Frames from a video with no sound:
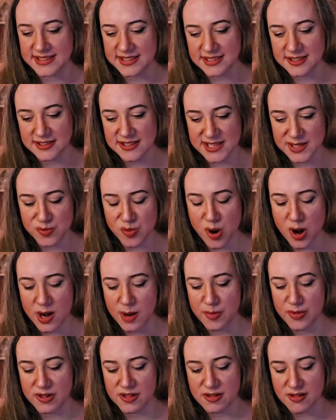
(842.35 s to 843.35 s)
stillness brought
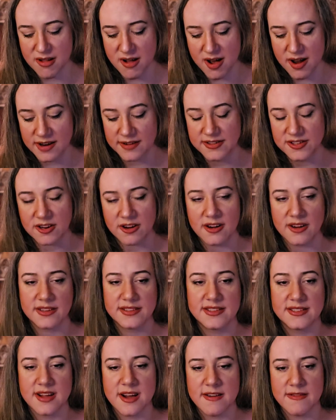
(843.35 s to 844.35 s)
up a lot of dark
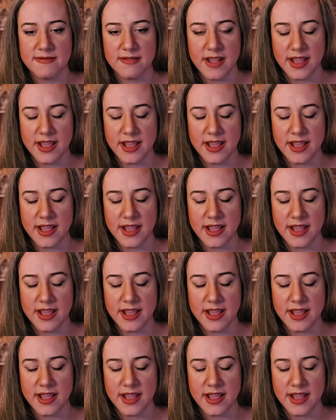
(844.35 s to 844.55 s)
stuff.